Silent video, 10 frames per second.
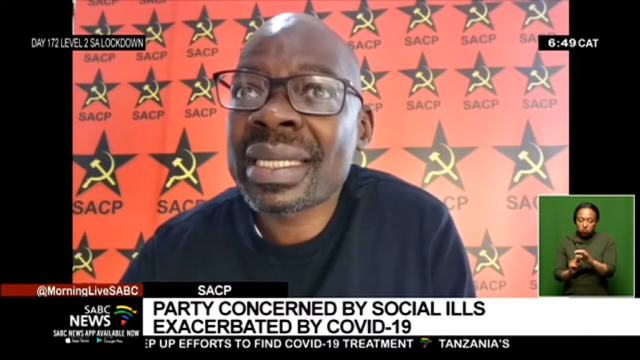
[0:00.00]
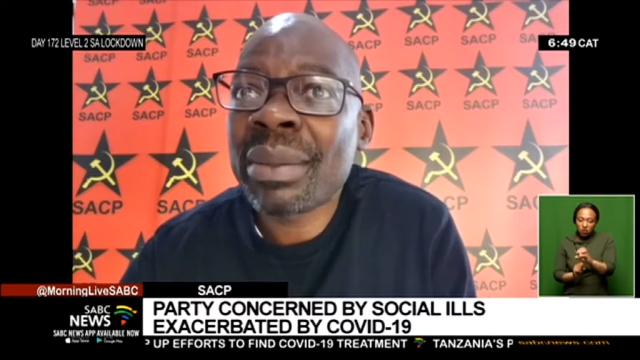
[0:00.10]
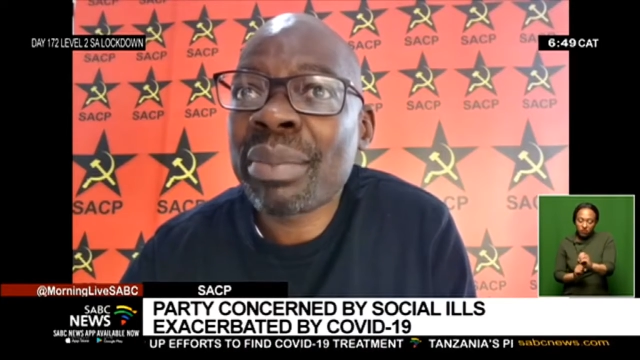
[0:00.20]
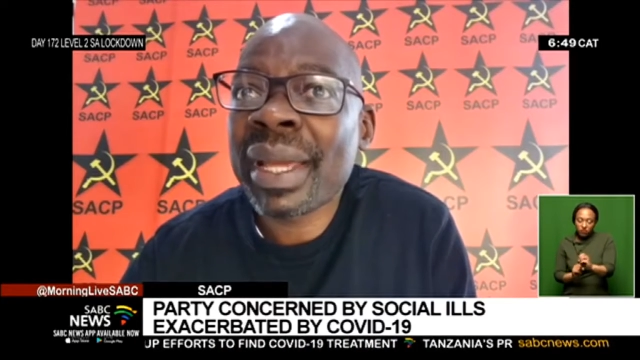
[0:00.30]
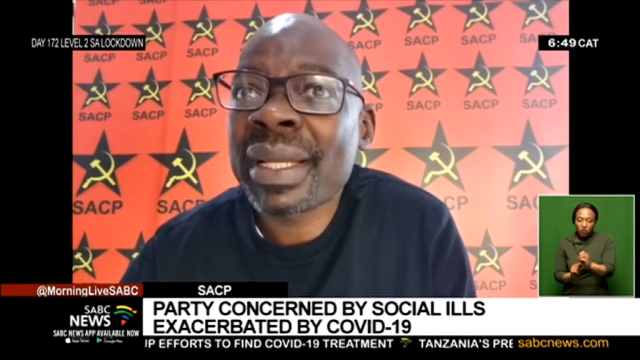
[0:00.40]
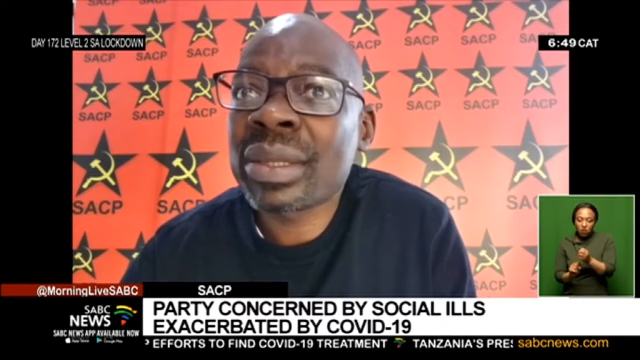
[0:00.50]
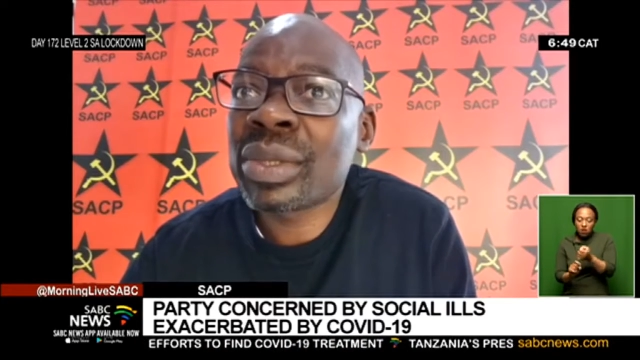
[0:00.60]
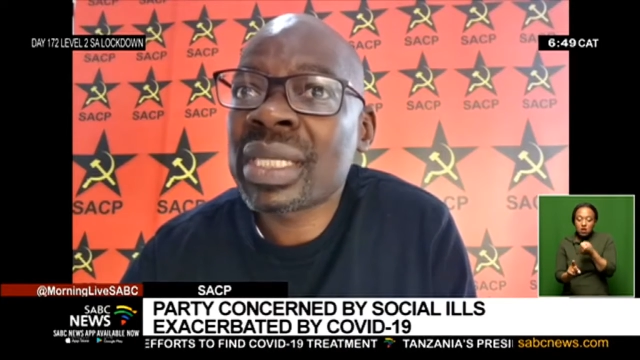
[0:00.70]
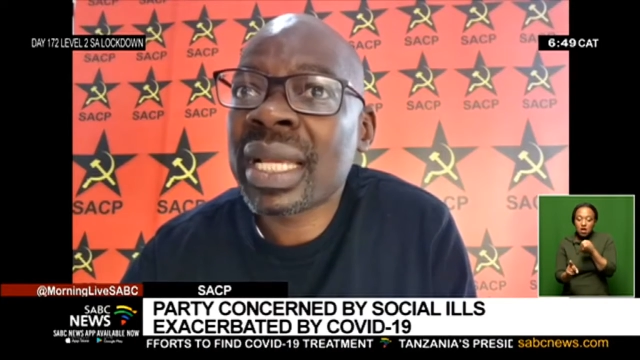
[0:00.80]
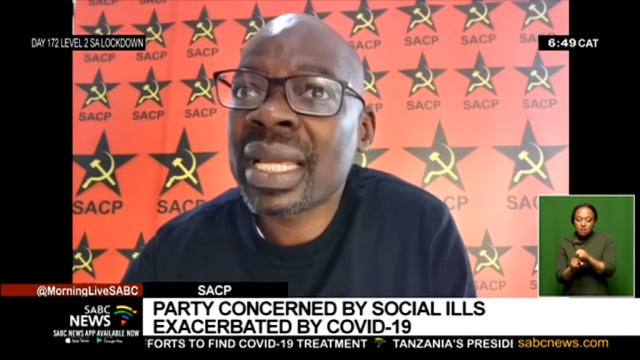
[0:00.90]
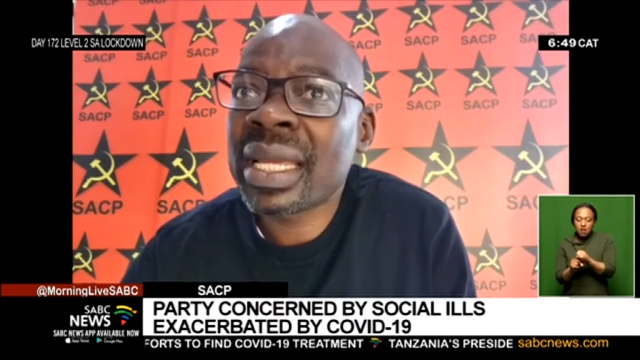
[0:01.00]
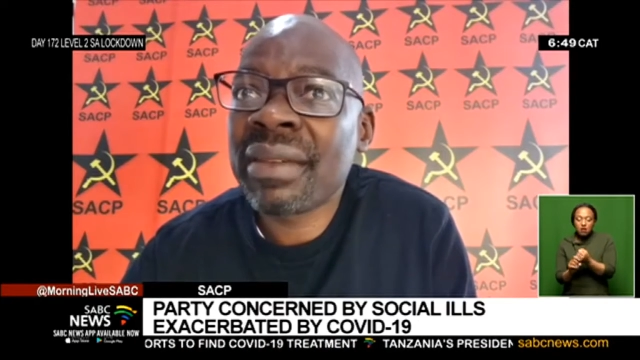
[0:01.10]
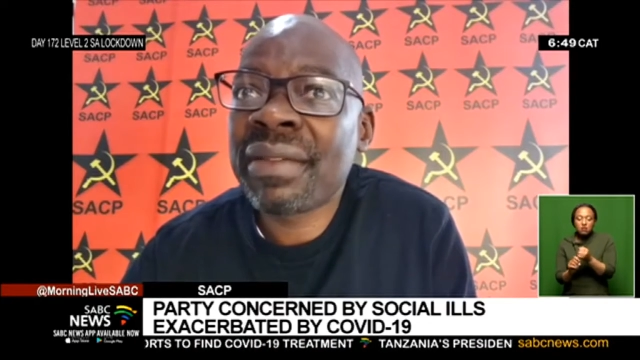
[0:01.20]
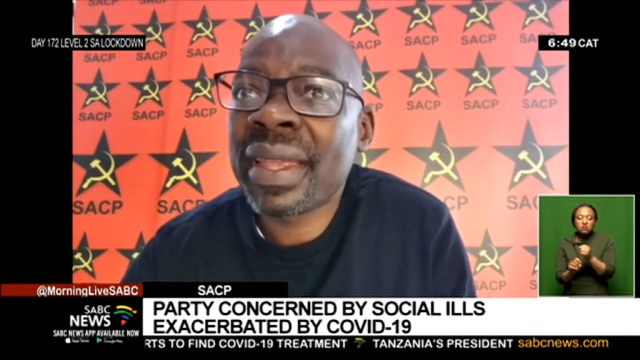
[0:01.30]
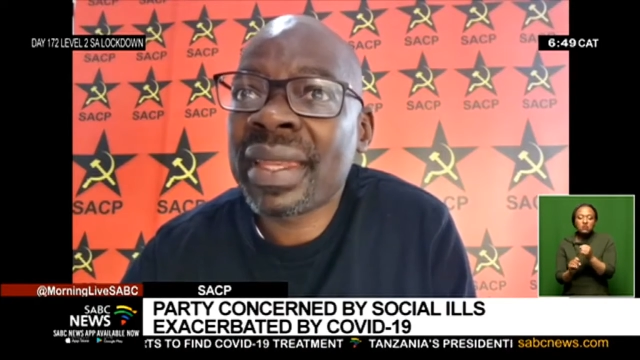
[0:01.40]
some banks will say
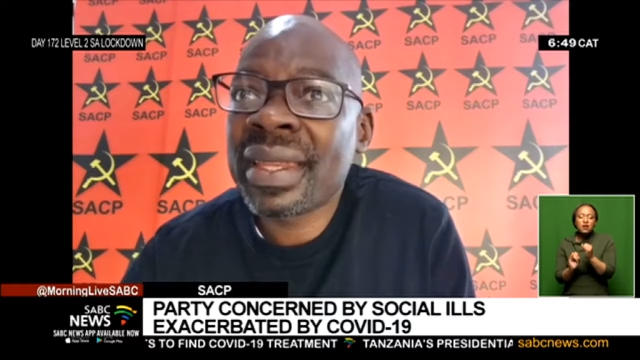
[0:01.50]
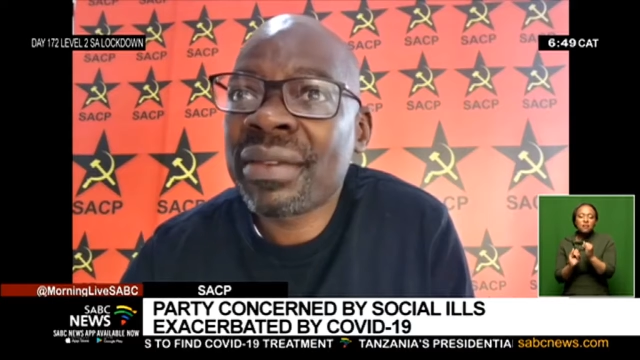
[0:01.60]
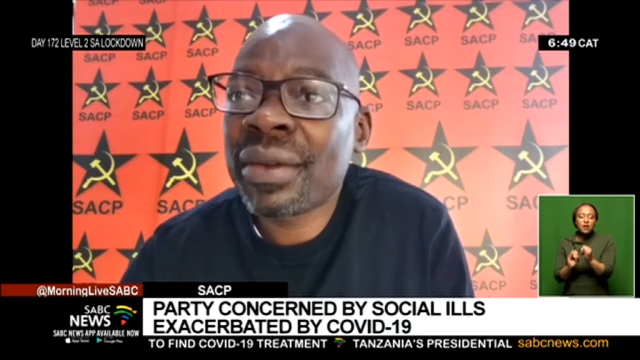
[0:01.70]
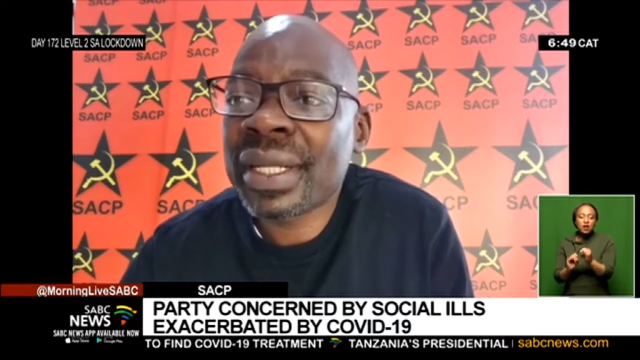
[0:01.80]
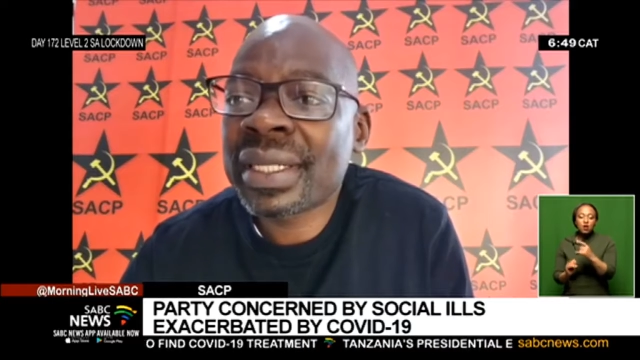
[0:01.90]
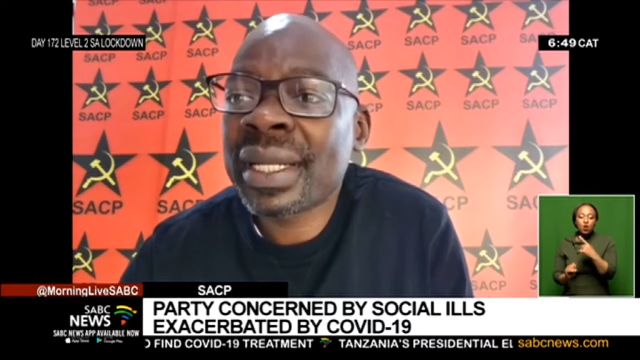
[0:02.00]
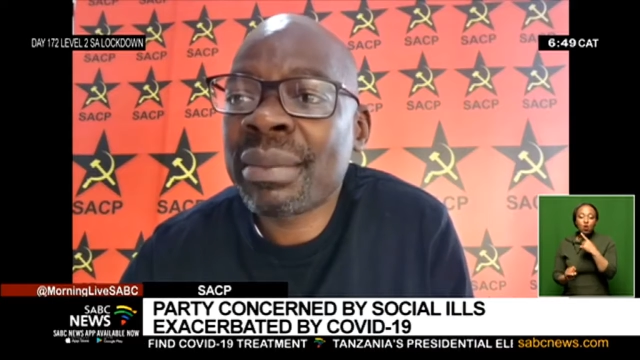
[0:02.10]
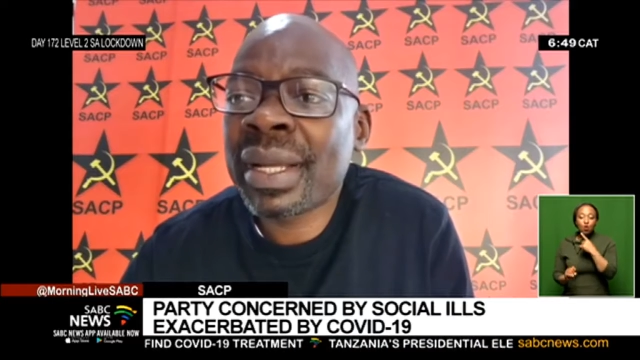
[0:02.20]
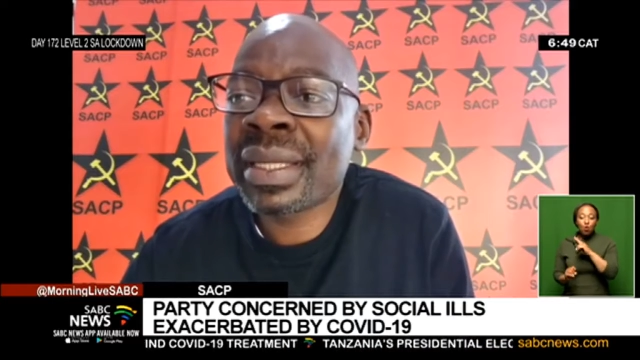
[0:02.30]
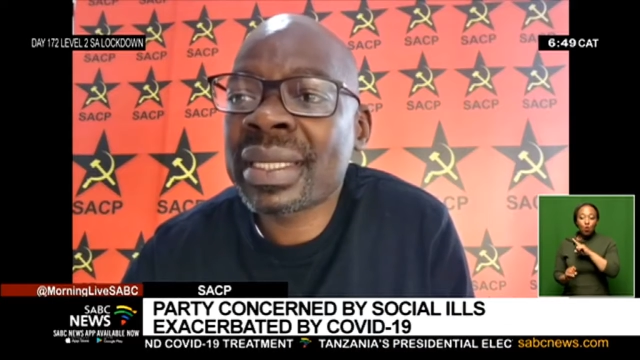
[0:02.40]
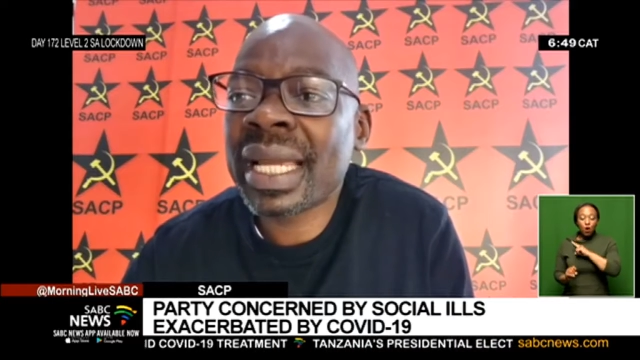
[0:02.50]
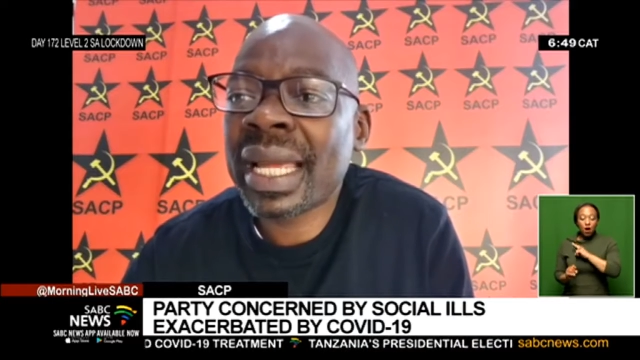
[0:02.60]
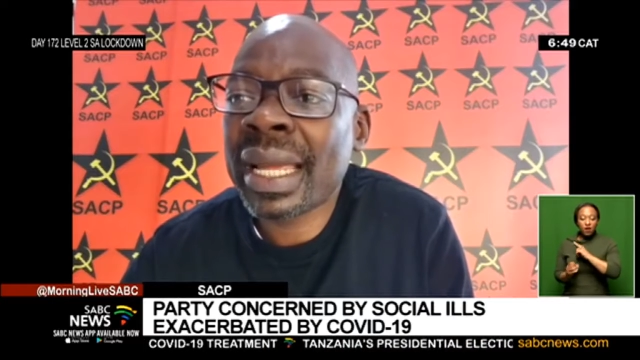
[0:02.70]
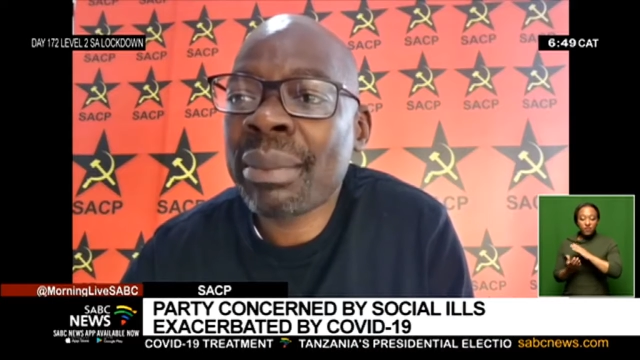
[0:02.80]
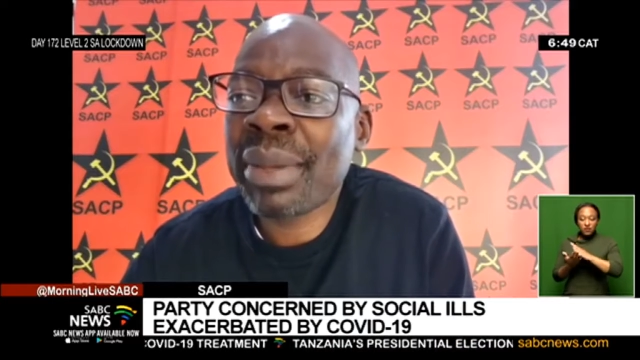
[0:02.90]
if they give you a 3 months
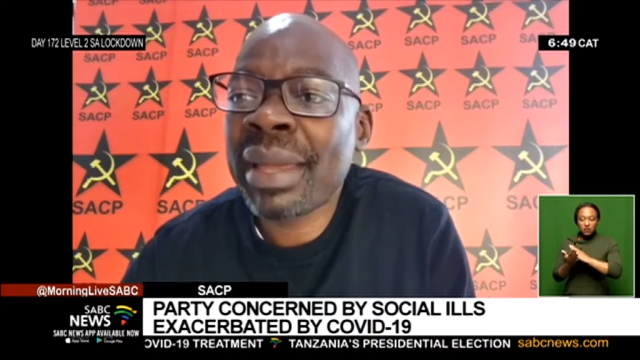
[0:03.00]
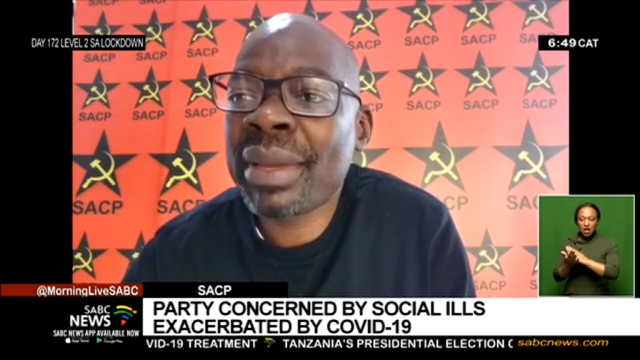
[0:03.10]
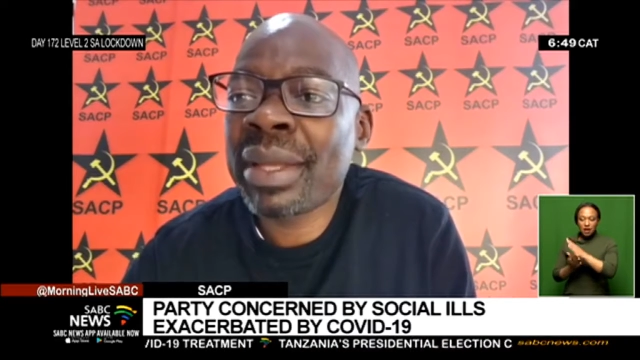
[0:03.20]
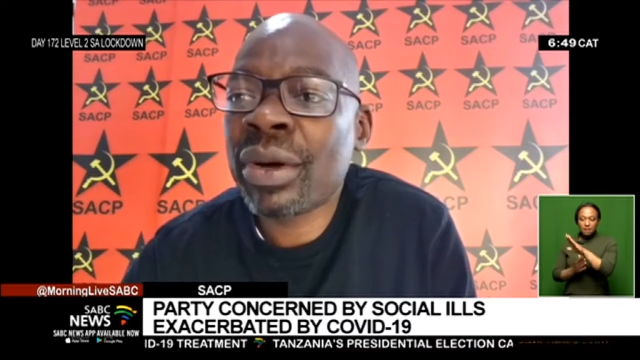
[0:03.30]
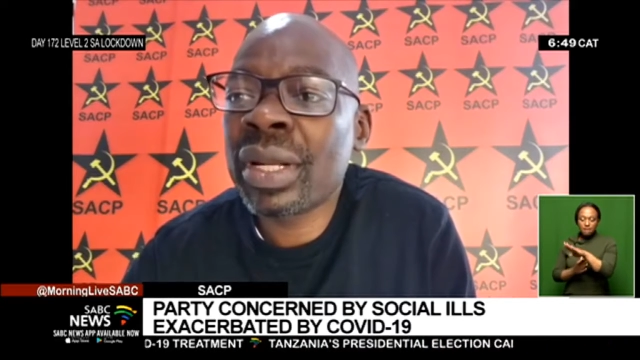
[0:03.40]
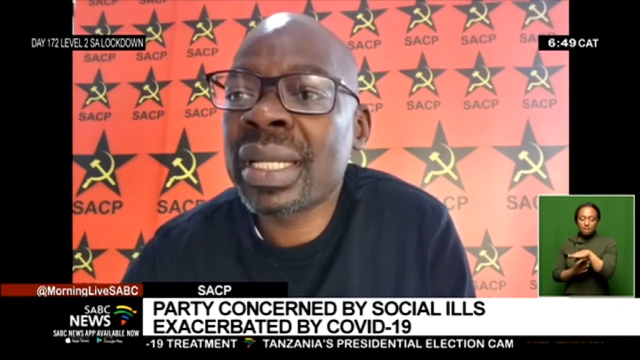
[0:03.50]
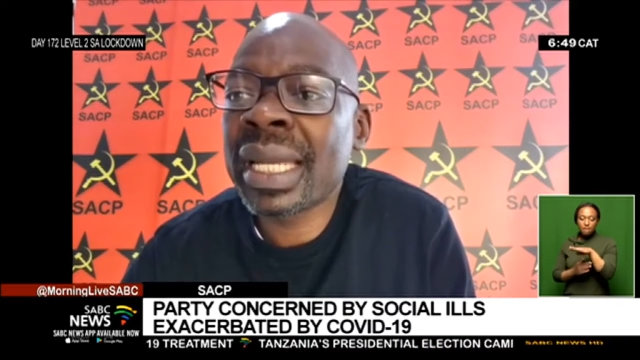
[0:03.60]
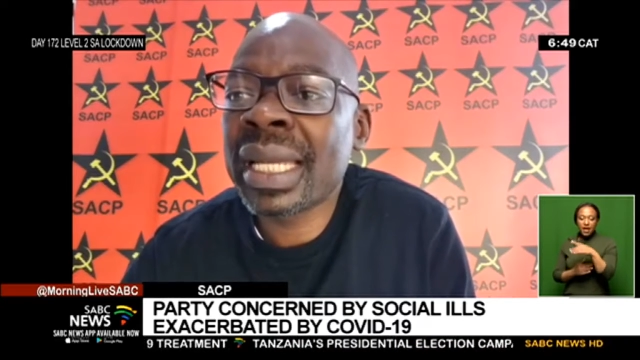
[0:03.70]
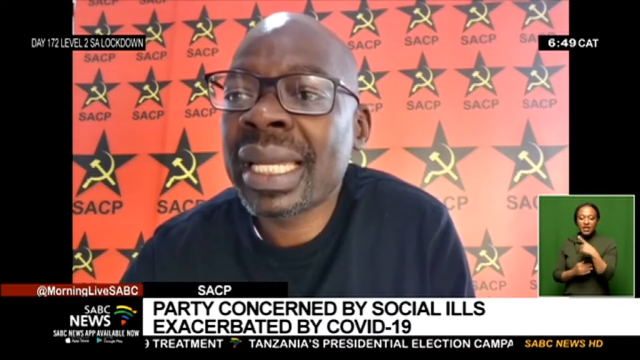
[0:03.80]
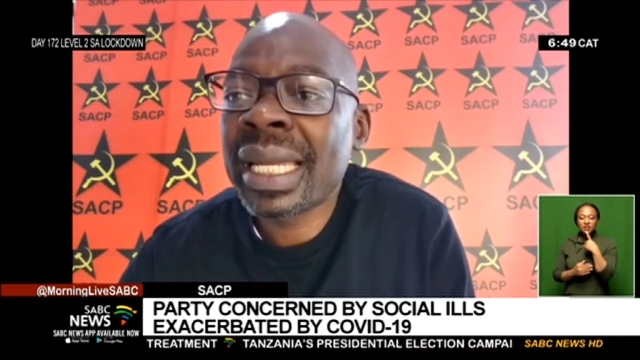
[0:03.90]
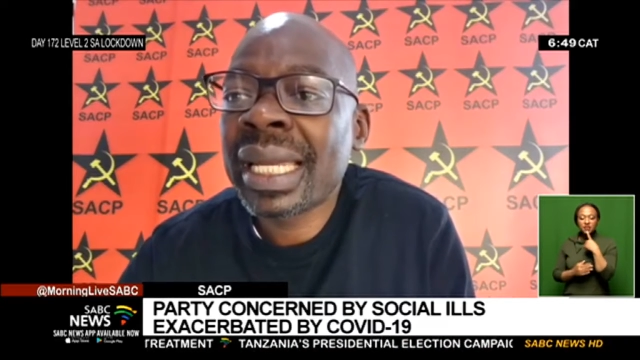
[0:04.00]
payment holiday,